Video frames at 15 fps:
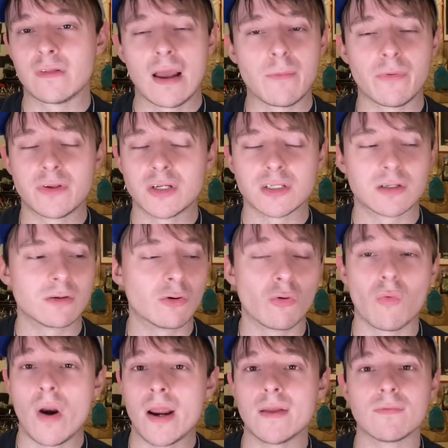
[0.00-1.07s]
That was just
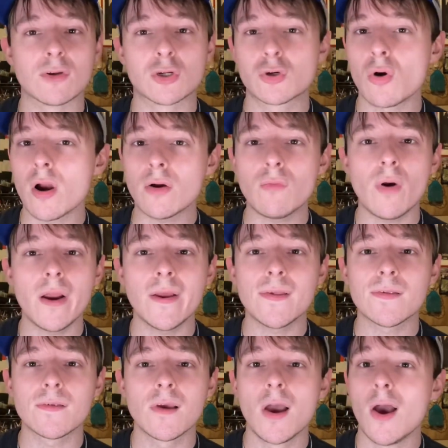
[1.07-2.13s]
great. The truck
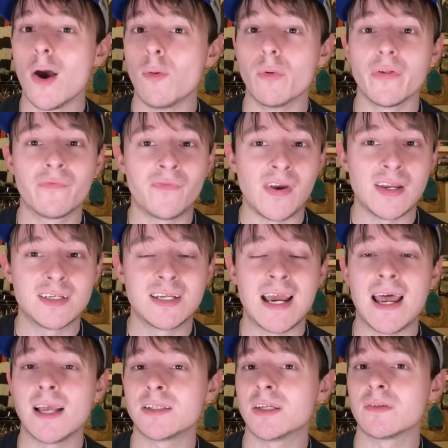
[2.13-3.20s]
race was
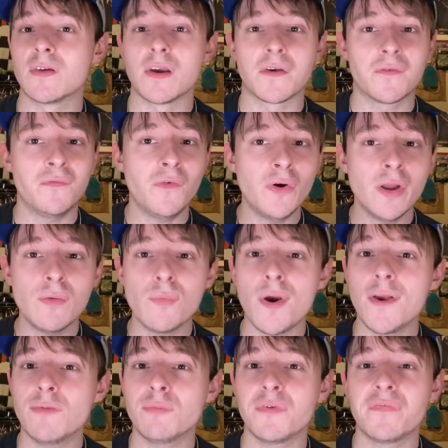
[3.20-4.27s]
fantastic. The Xfinity
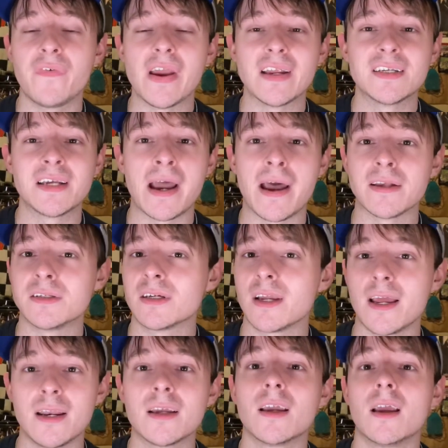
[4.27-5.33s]
race was fantastic.
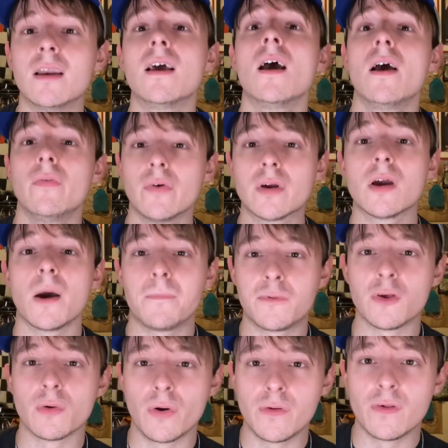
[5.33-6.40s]
And again, the Cup
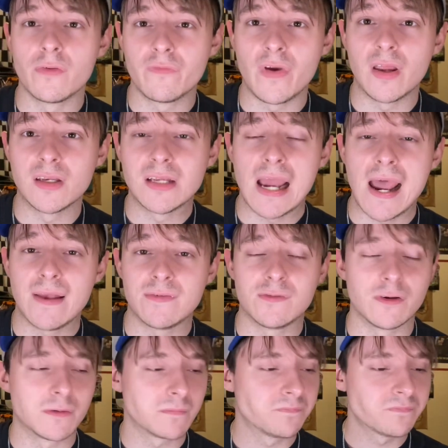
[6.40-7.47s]
Series is
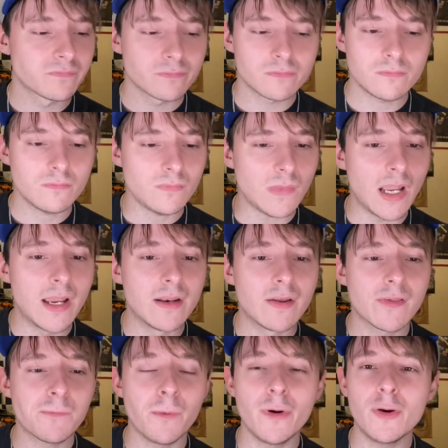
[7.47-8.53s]
fantastic. And
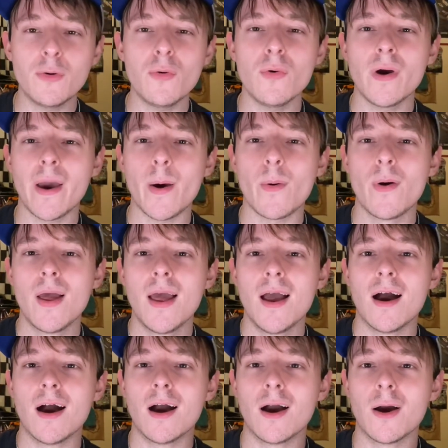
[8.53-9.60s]
it's pretty cool how
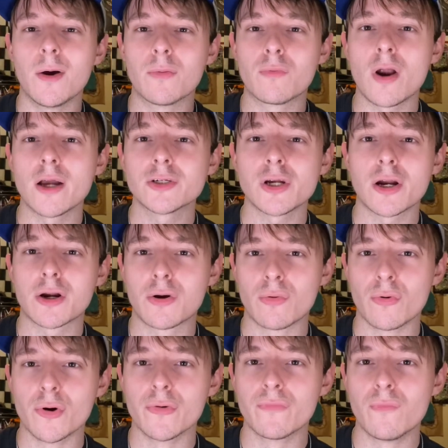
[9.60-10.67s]
Rajah
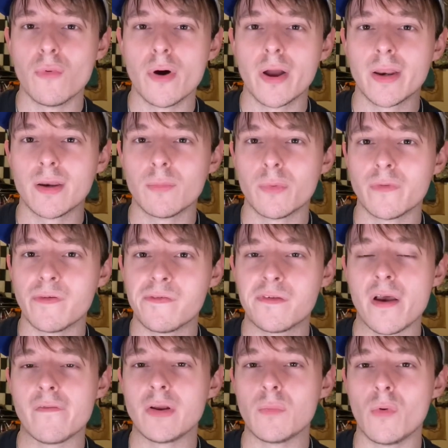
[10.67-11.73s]
Caruth won with the
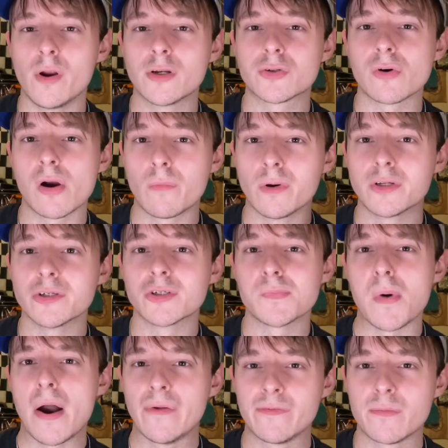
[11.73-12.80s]
71 truck, which is
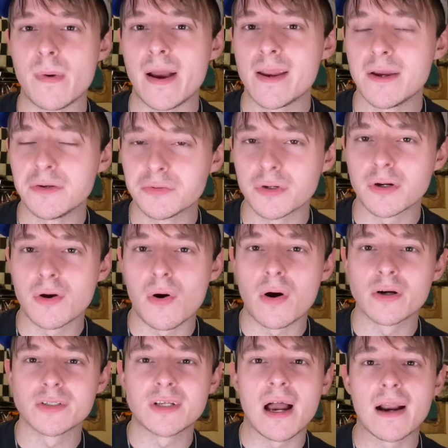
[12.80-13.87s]
sponsored by
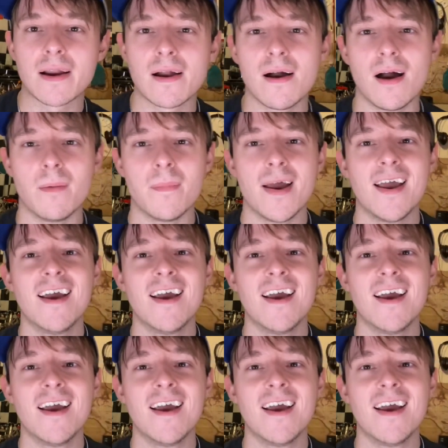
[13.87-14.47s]
HendrickCars.com.